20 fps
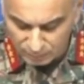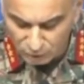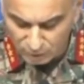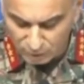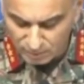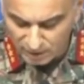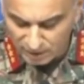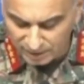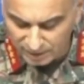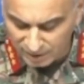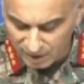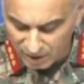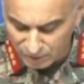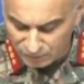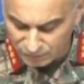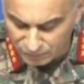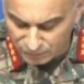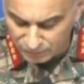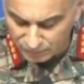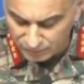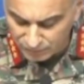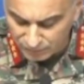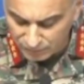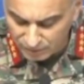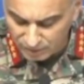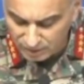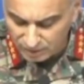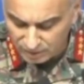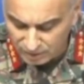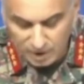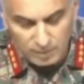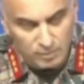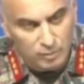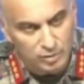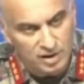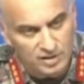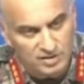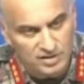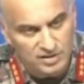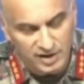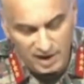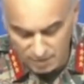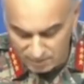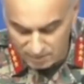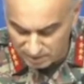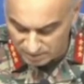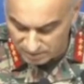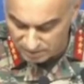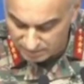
Malik Rauf, and Mudassir Ahmed